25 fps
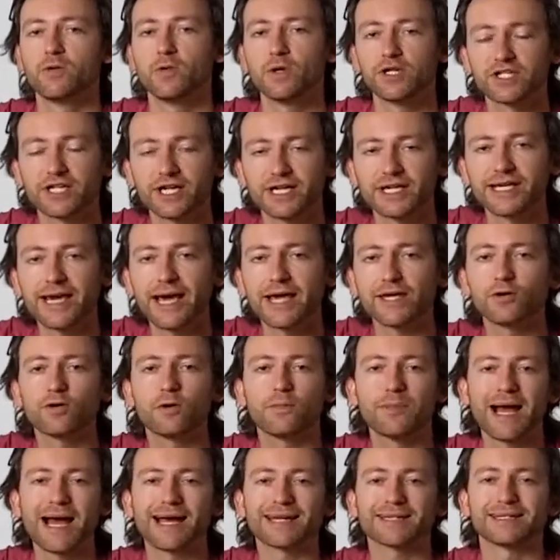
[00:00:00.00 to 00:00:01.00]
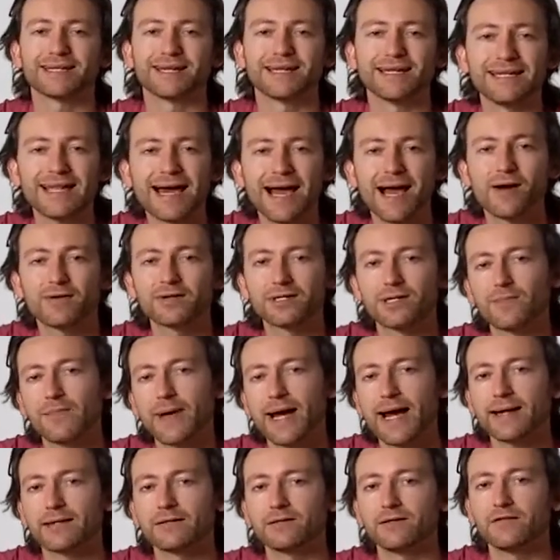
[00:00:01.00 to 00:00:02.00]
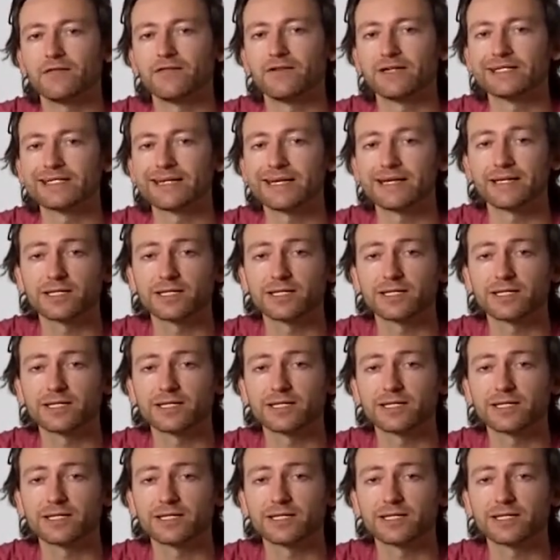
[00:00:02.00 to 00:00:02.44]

which can get your patent allowed at a patent office